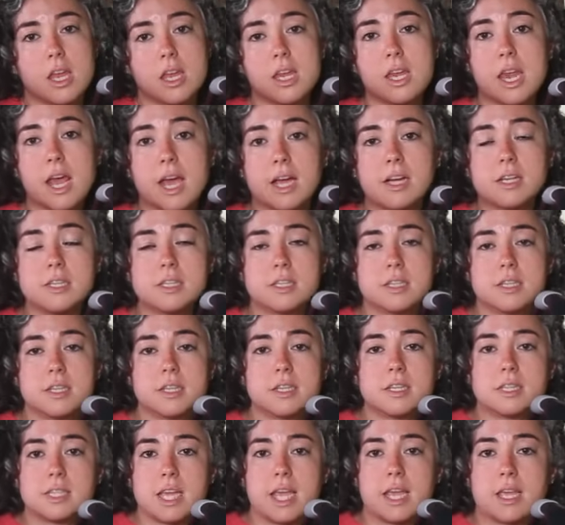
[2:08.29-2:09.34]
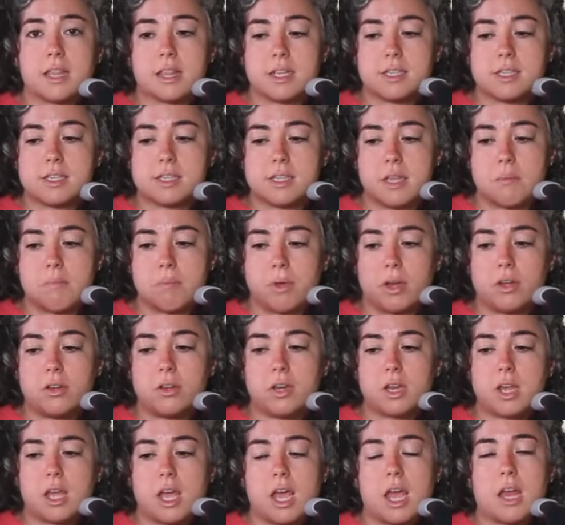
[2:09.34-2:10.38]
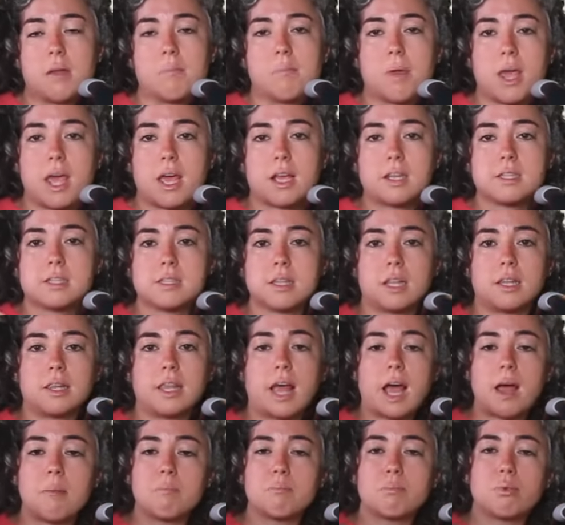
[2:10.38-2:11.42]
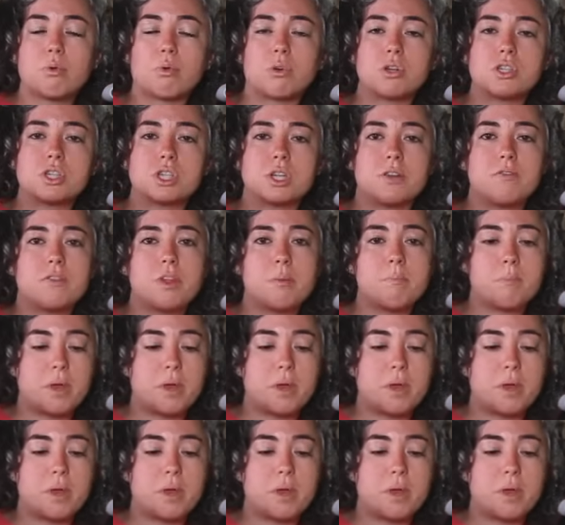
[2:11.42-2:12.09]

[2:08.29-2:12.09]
Next, take the seatbelt and pass the lap portion of the